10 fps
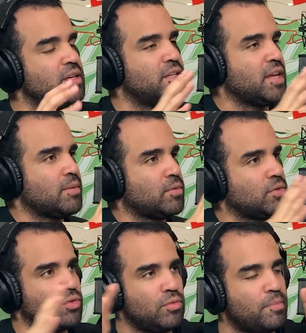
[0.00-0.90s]
it's able
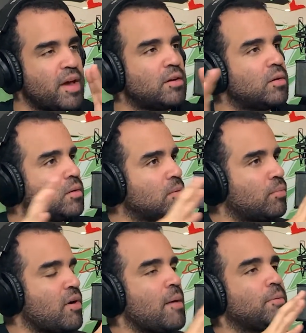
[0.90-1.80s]
to better
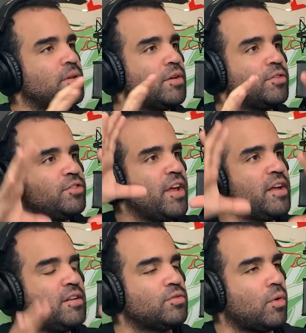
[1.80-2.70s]
properly
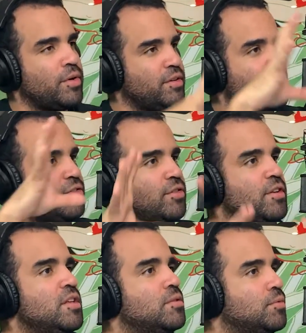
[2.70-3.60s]
understand its orientation
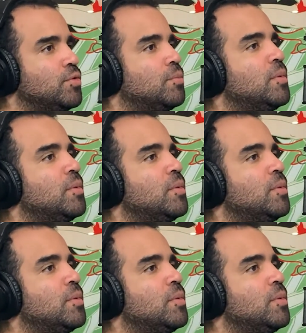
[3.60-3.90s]
in the room.